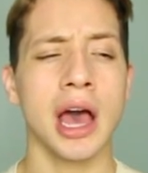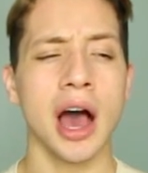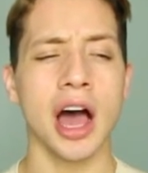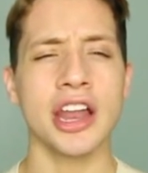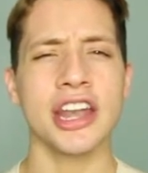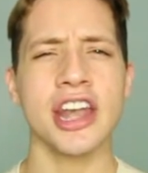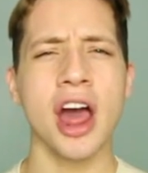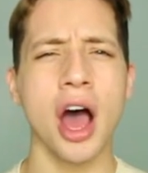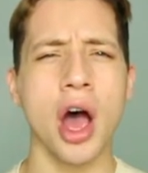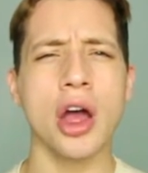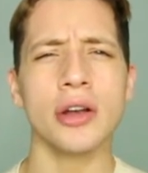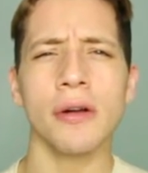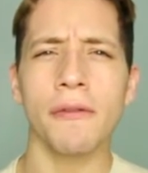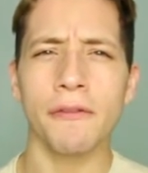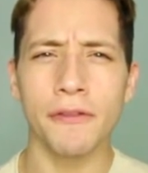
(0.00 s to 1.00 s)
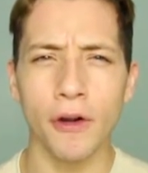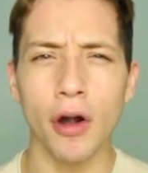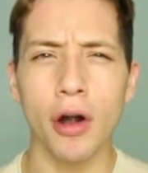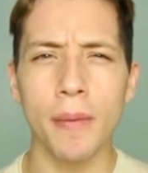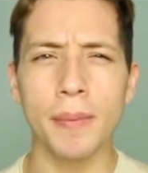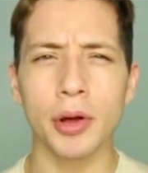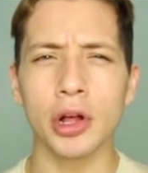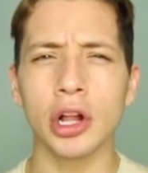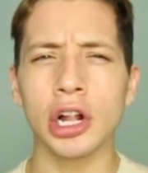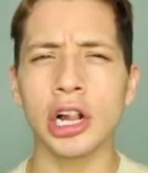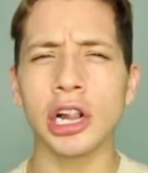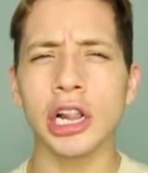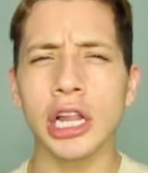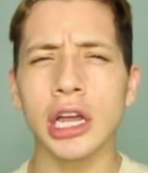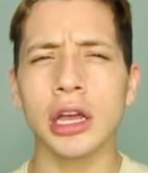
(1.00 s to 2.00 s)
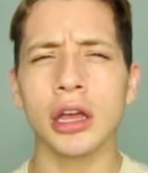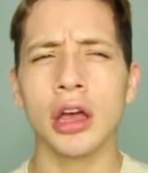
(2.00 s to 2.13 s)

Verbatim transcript: a non-verbal